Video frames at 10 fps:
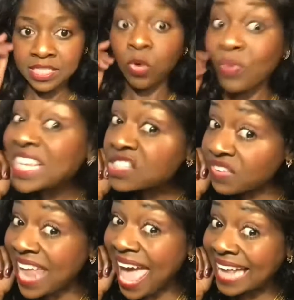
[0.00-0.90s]
to reach
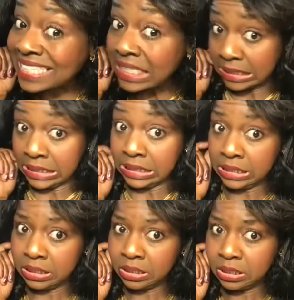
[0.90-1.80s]
for that.
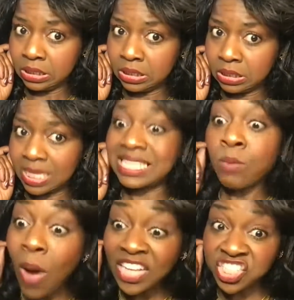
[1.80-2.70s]
Because
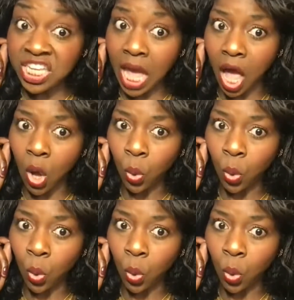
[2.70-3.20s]
I'm watching y'all.